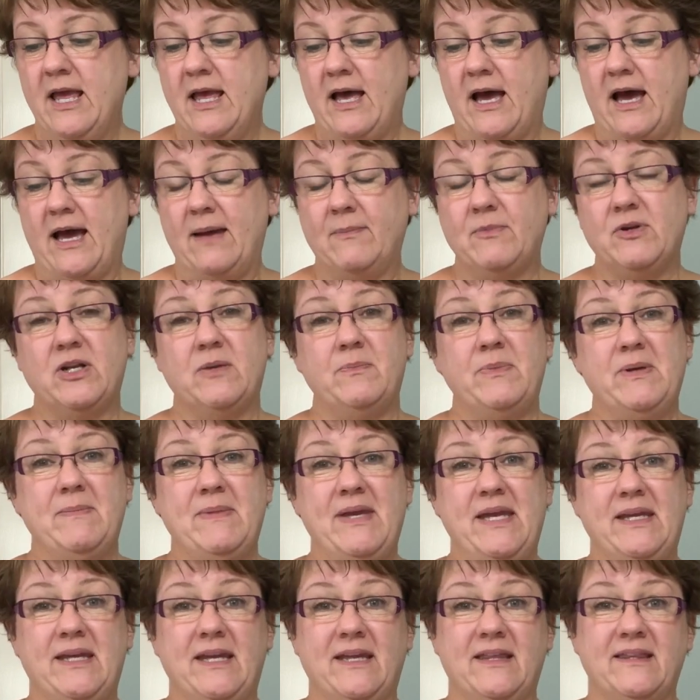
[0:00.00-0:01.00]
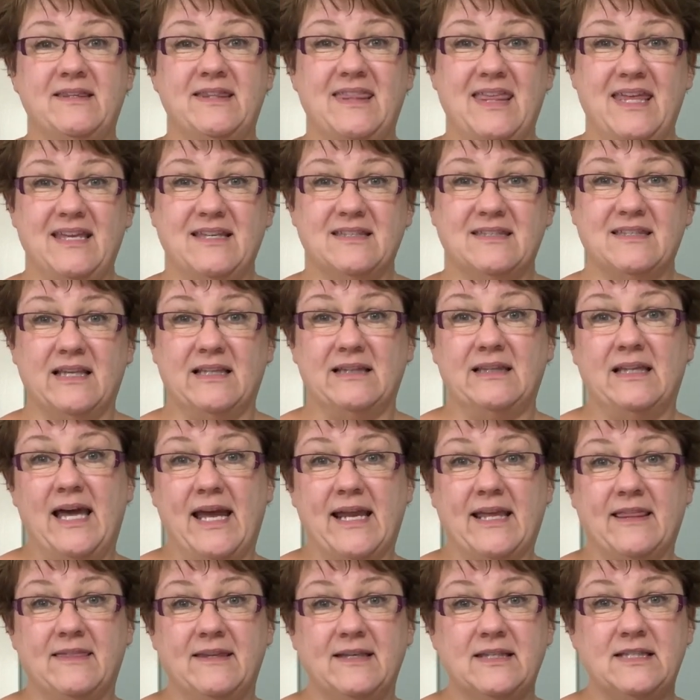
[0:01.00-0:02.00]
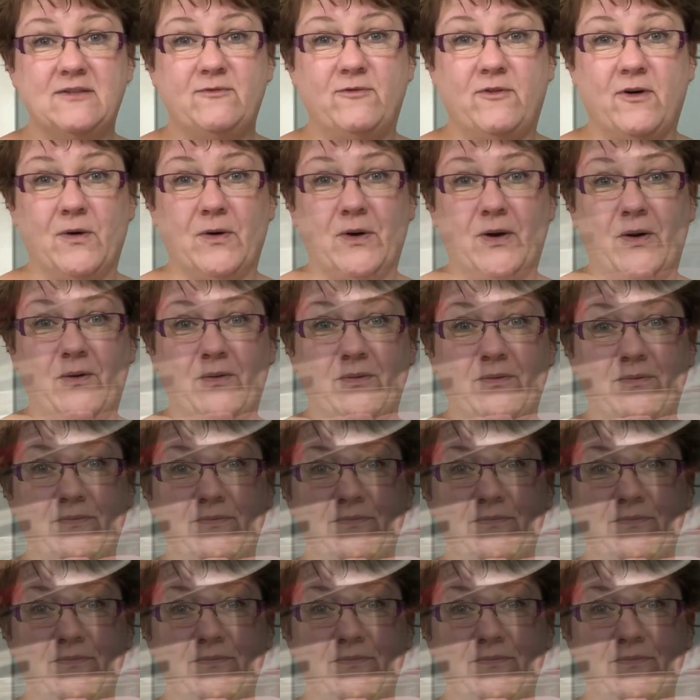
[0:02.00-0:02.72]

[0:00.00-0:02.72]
I'm gonna be making things like this photo.